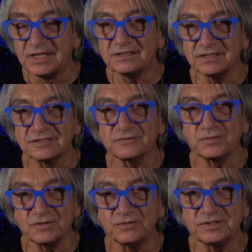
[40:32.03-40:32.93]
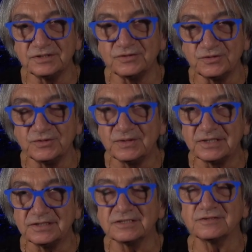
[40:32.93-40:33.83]
this is what you need to do
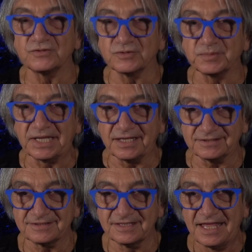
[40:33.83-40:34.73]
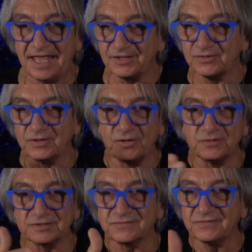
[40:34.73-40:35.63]
and this is your place and you'll
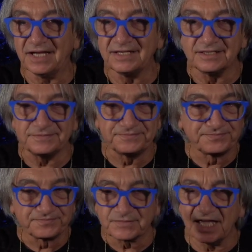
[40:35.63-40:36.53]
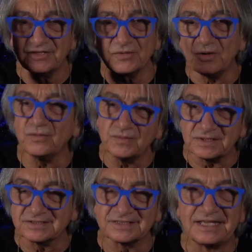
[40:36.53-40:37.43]
always find it and you're
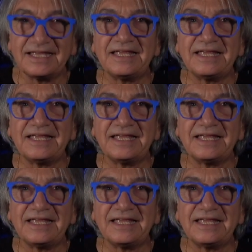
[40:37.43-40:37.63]
always